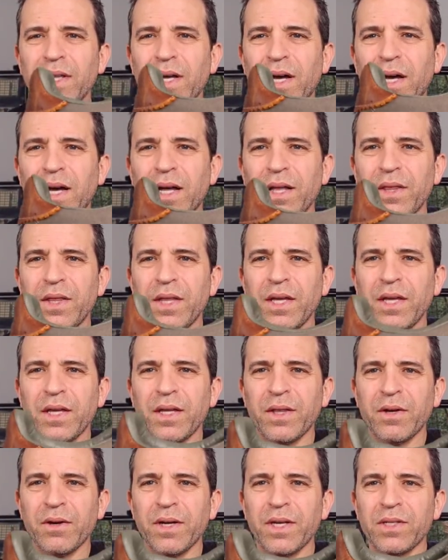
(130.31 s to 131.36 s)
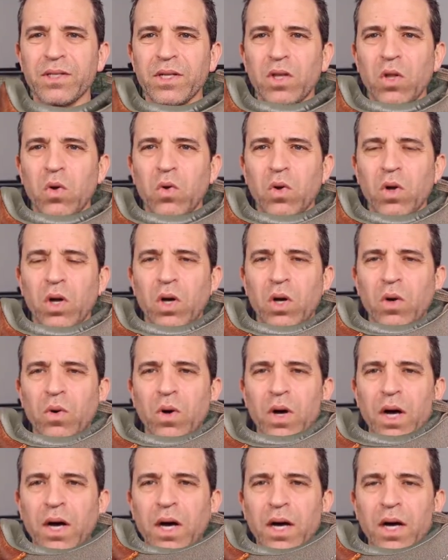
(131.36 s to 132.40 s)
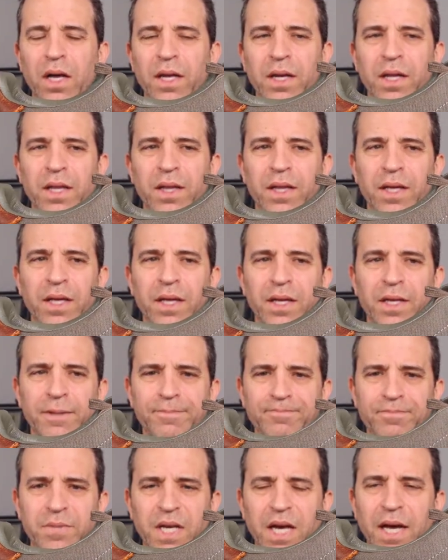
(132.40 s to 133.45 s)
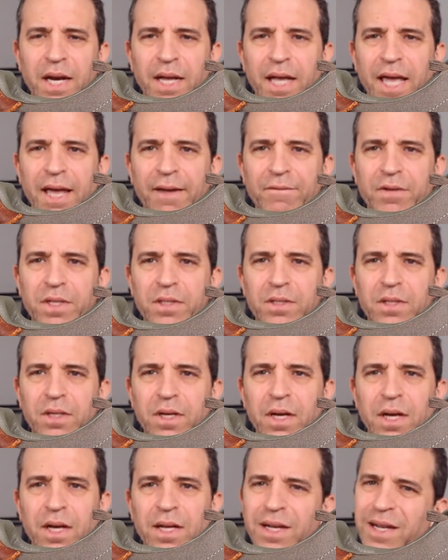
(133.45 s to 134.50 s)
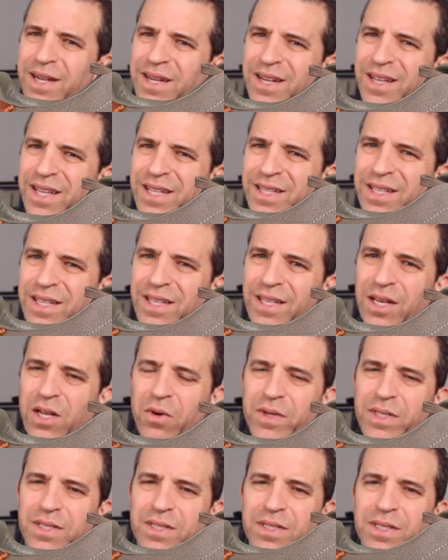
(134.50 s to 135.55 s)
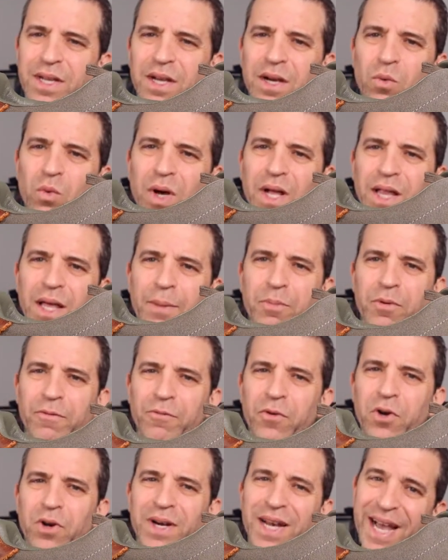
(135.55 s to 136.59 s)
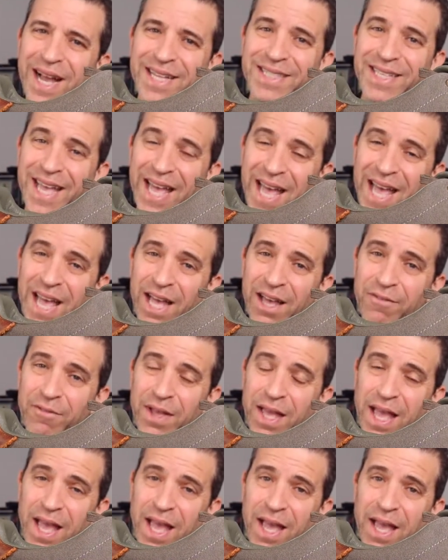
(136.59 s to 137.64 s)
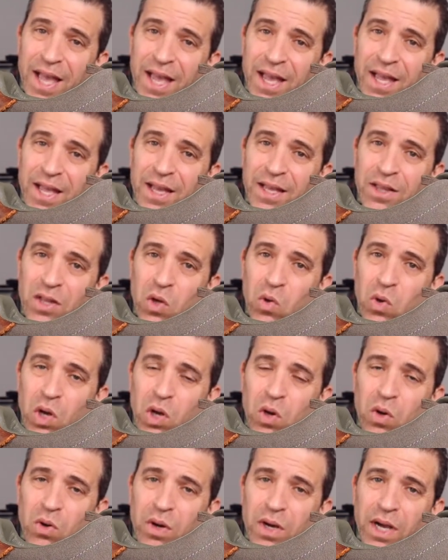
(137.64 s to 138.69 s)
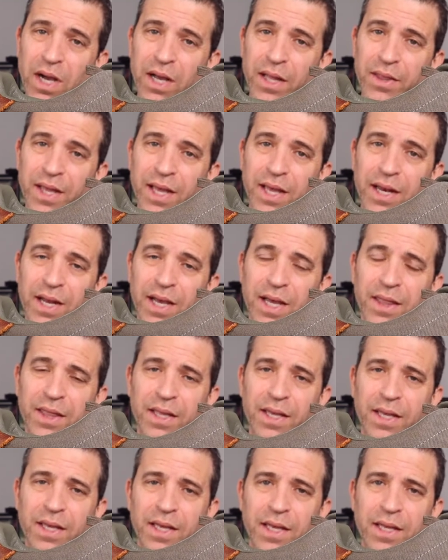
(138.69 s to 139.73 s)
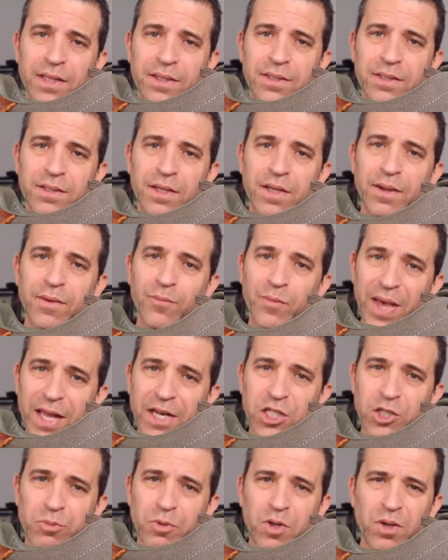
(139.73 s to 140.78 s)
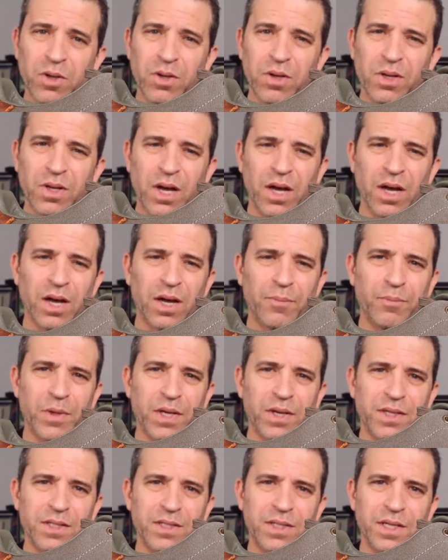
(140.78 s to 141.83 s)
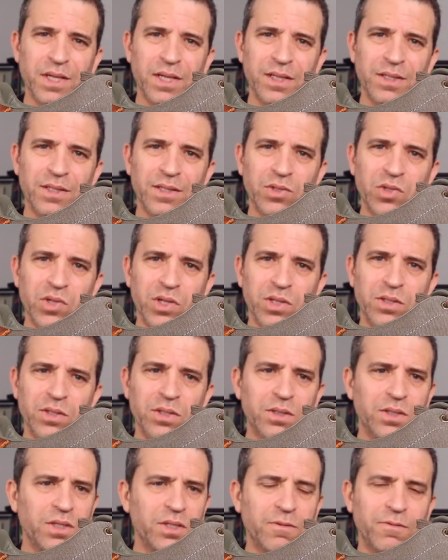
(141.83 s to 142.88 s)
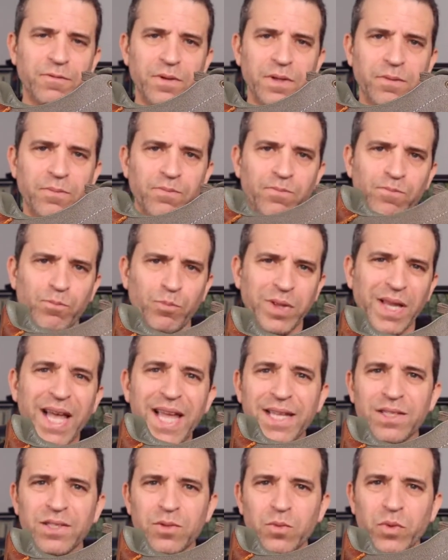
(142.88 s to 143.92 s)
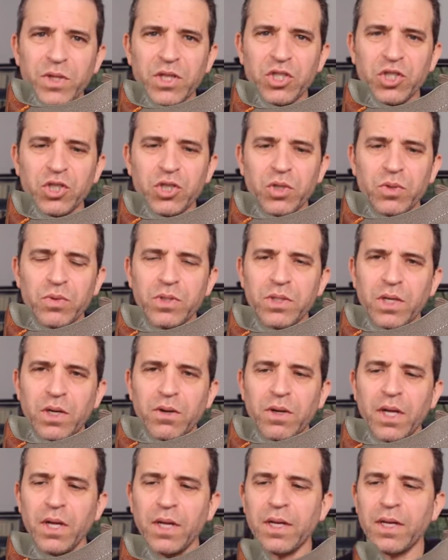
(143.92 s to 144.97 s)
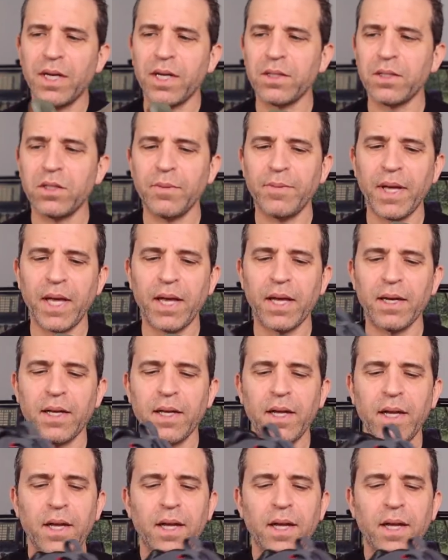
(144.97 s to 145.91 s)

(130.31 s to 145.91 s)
Uh, the There is a logo on the cotton canvas. Uh, it, you know, it's, while I prefer not to have a logo, uh, that I think it's, manageable uh, because it, it, it just fit, blends with the shoe, so not too bad.